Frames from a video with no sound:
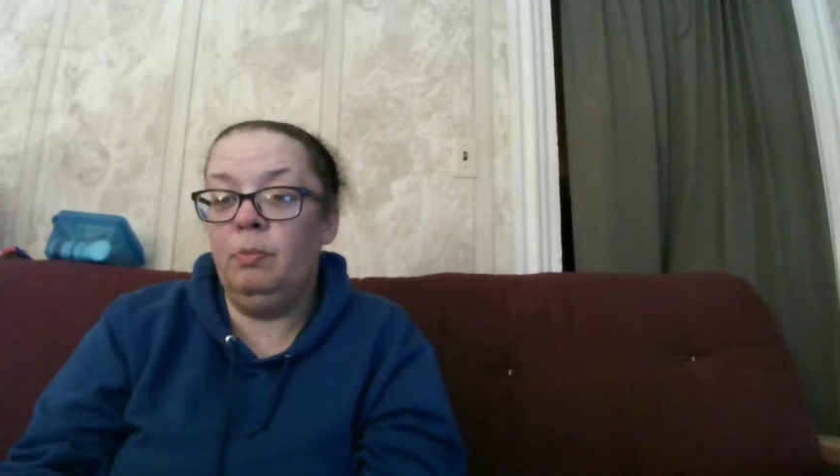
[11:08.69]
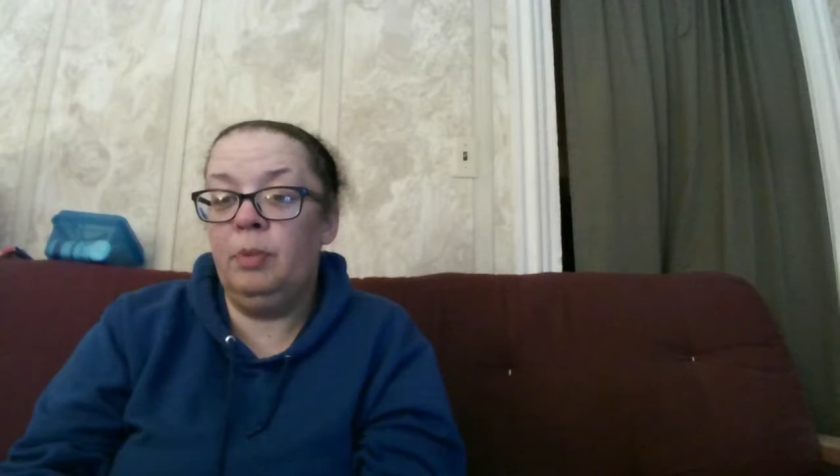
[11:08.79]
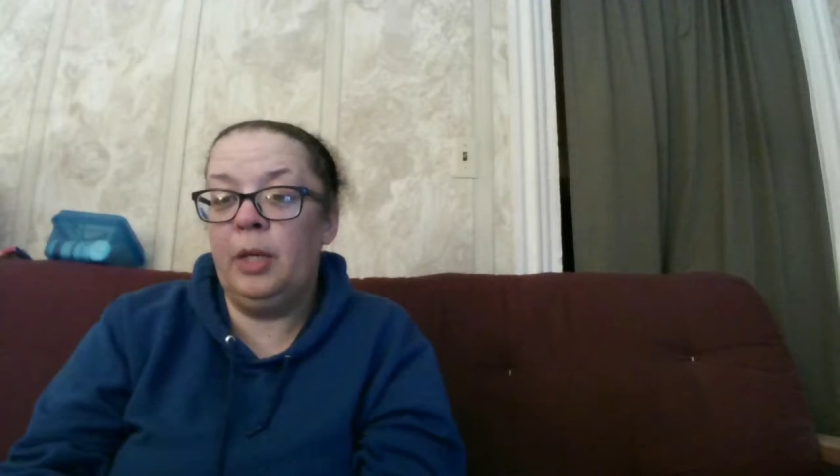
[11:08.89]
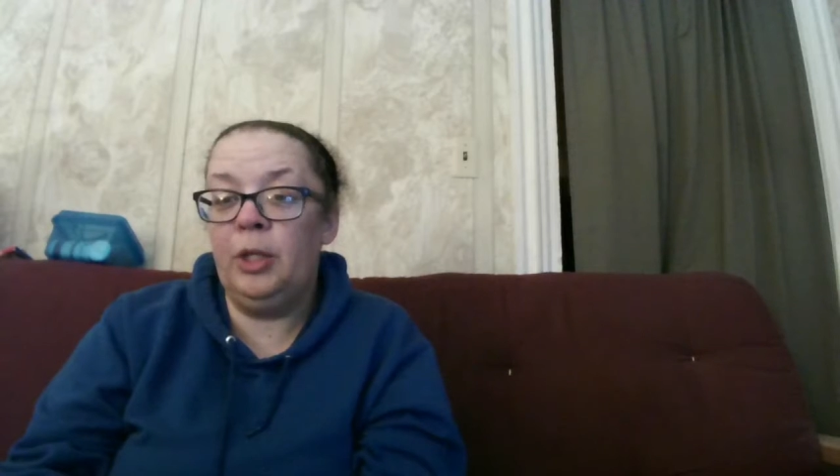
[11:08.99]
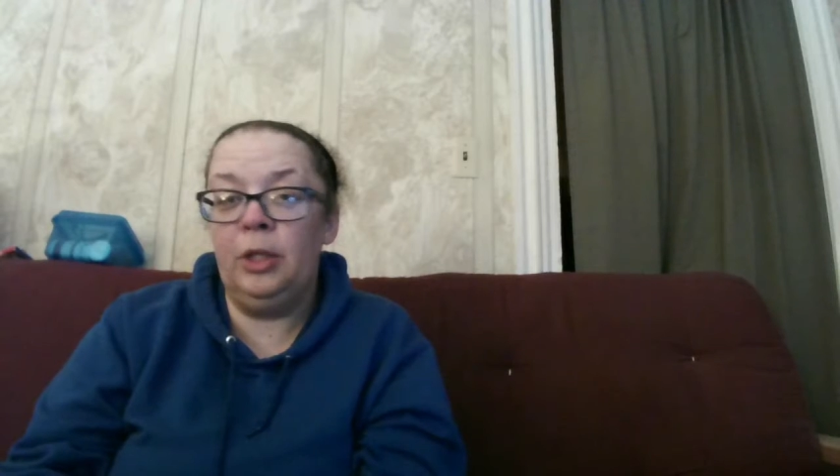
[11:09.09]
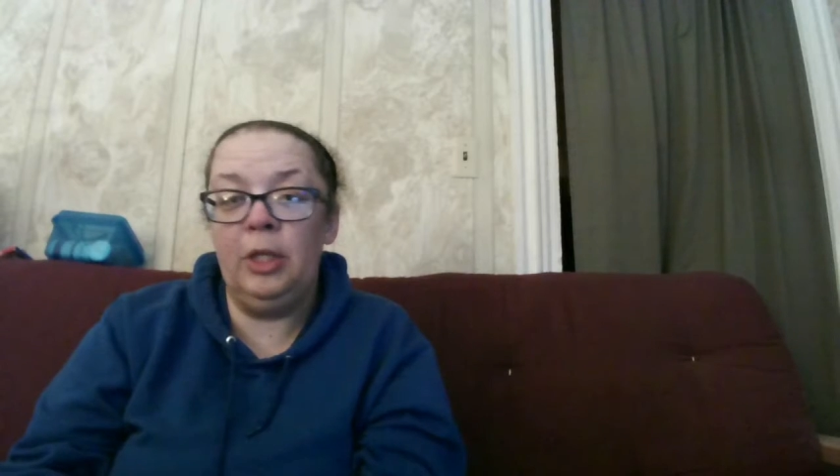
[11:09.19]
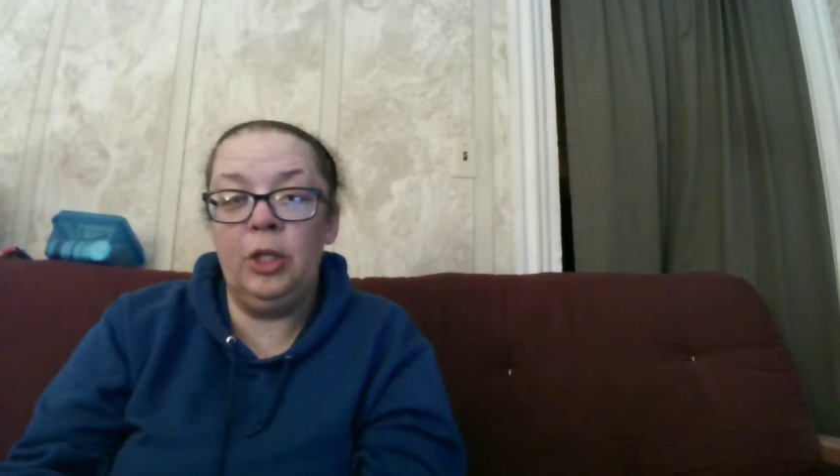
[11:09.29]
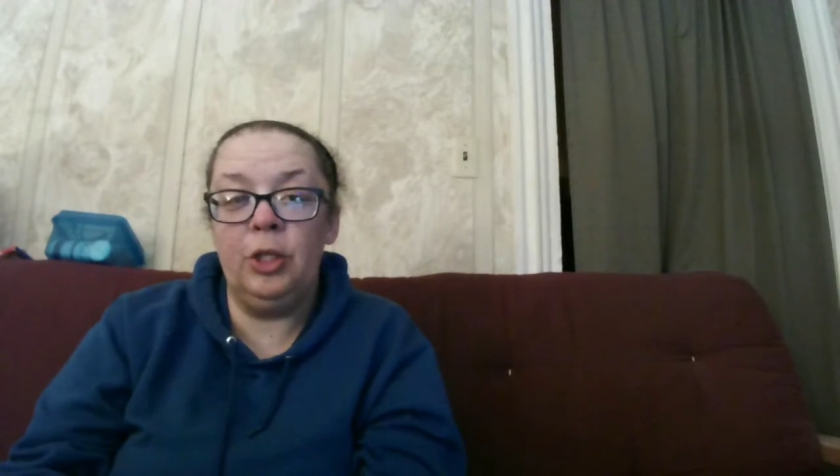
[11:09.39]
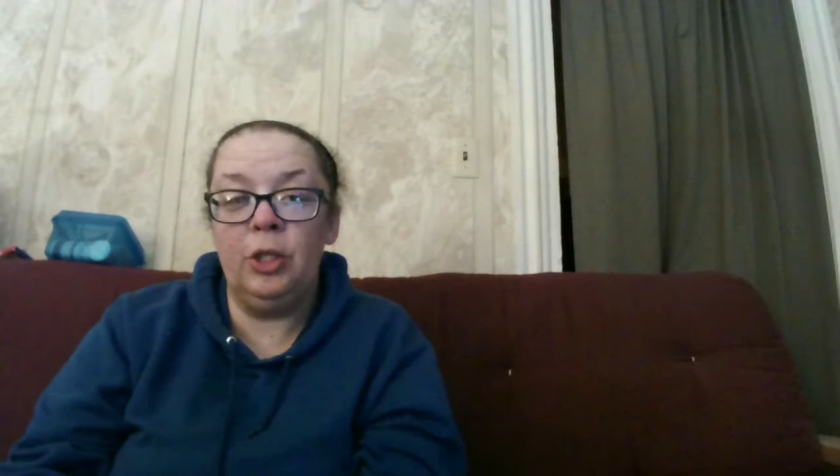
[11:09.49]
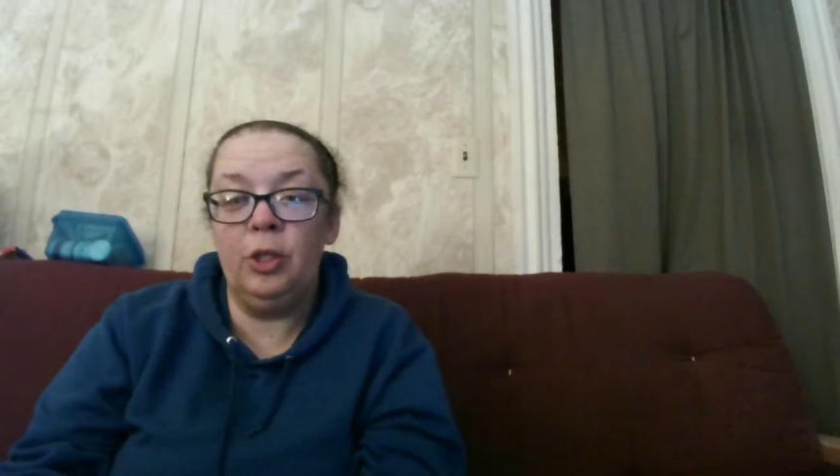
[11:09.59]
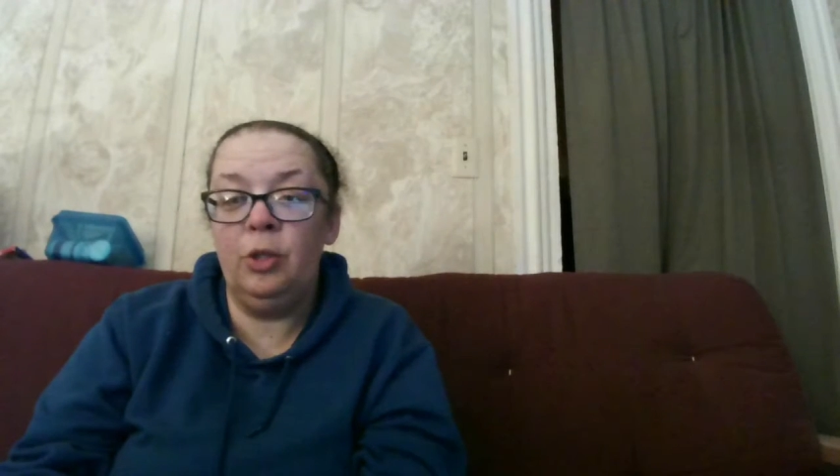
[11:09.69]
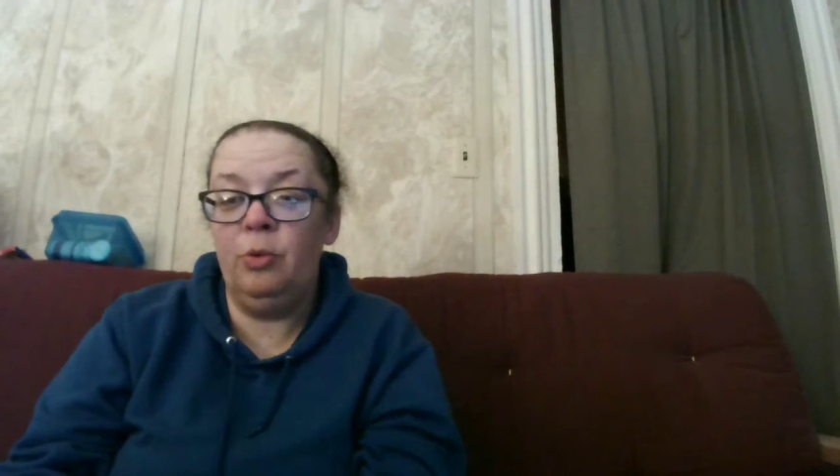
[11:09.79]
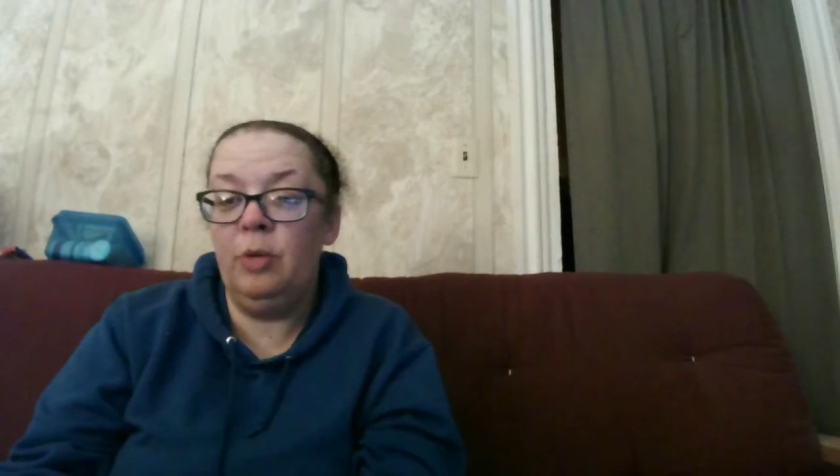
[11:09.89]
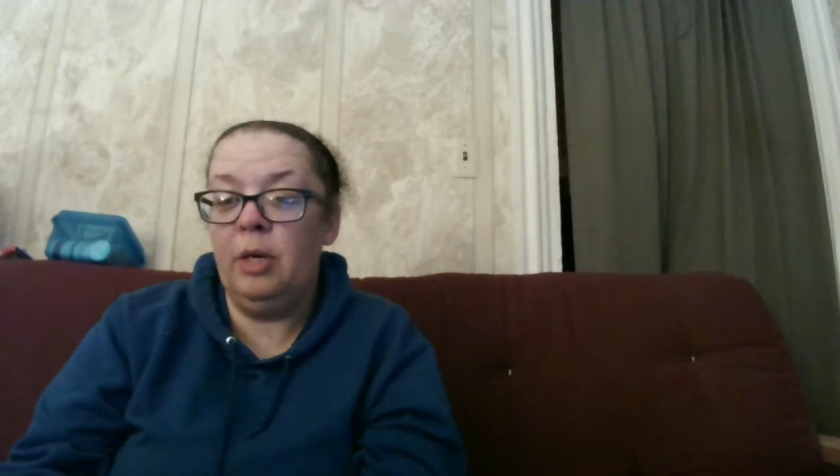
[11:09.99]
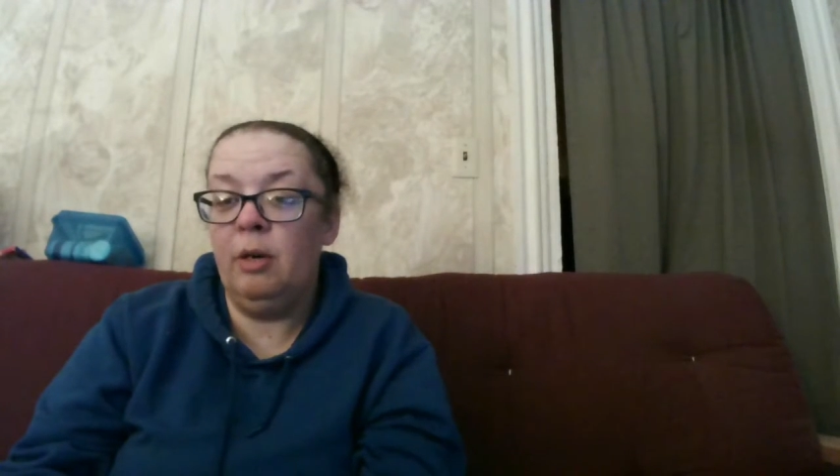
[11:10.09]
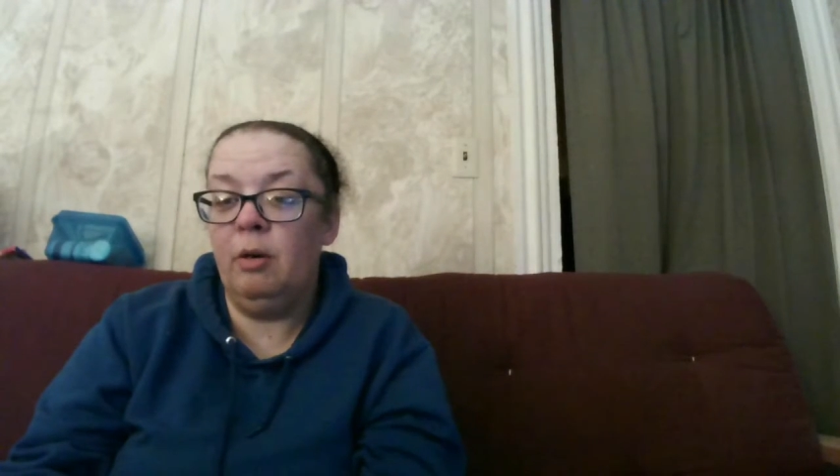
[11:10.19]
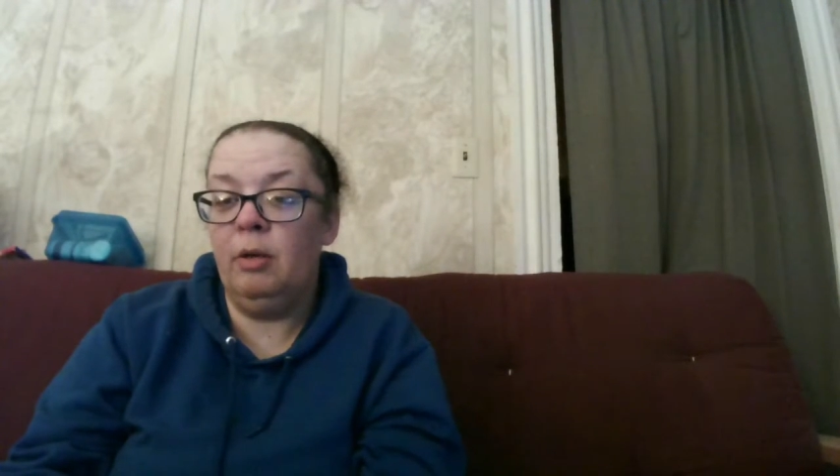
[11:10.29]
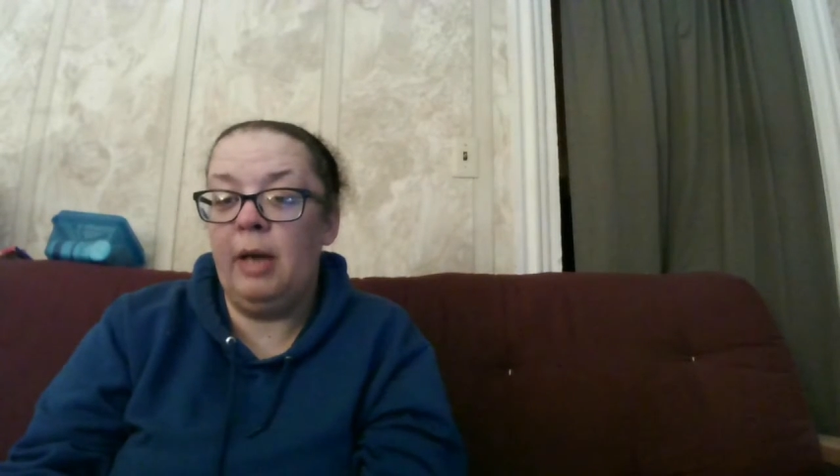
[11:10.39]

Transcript: pledge allegiance to their